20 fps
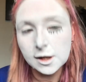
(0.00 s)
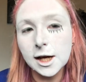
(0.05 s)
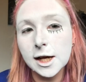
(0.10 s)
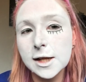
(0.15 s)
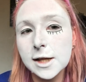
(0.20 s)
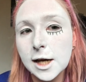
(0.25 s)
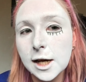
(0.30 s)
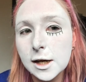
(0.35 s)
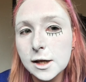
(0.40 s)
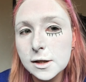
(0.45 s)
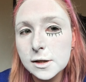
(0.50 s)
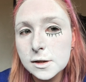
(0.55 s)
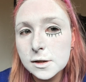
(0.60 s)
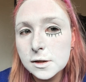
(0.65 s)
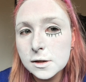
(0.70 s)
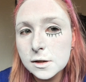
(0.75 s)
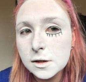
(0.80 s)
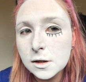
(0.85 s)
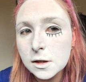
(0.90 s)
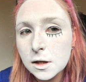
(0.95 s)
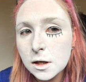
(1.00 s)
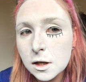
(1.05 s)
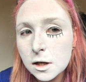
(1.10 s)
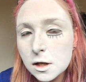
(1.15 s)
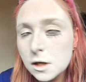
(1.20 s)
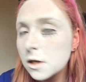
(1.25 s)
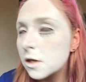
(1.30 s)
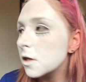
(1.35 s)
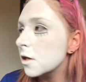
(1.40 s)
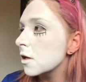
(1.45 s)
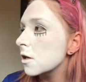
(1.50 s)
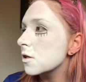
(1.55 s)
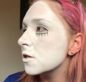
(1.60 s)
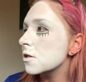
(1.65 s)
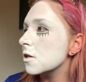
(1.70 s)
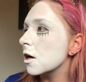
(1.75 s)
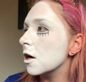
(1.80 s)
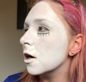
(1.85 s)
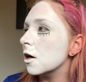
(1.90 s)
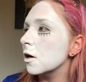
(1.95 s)
Like that.
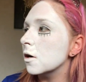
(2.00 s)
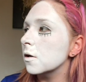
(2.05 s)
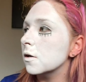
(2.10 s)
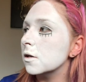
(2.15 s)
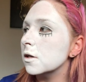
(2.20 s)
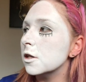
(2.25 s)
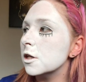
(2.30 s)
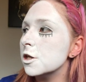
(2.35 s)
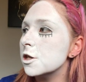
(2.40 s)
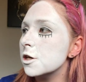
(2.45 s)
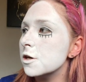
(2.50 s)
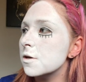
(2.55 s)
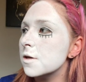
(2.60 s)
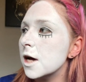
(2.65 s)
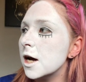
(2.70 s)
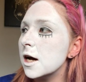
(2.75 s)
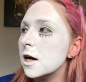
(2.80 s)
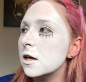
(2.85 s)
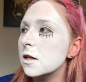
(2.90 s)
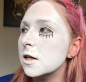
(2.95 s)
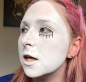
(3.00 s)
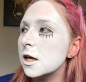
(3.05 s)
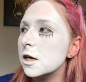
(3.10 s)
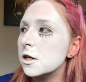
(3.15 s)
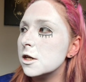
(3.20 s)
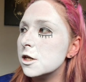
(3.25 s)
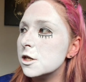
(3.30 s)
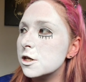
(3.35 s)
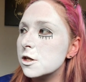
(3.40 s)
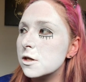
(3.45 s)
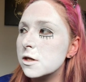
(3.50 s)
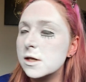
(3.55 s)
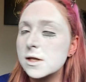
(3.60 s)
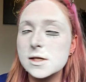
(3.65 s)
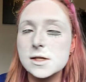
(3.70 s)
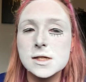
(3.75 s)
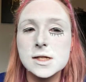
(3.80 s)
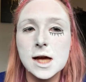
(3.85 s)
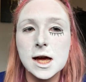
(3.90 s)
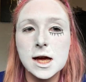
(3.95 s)
So you do that and then you do
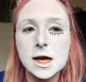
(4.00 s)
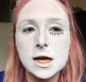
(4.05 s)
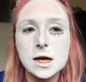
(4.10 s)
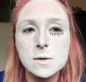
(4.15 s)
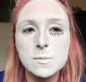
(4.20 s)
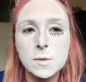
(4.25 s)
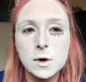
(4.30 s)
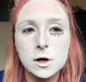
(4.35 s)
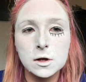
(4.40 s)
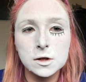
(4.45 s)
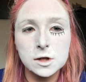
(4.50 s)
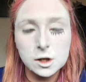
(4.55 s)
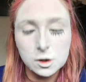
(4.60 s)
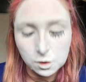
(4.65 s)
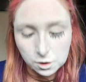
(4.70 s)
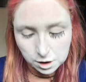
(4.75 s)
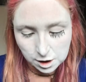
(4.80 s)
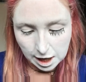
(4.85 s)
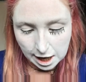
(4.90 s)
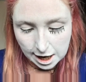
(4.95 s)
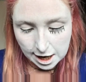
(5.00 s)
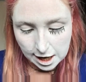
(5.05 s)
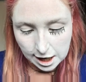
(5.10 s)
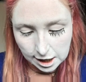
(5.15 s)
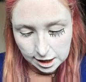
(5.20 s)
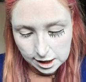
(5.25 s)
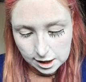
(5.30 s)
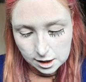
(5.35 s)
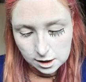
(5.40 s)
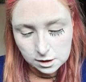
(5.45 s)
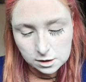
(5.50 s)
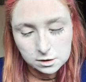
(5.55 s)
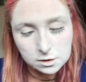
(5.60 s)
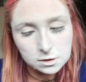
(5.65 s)
the same on the other eye.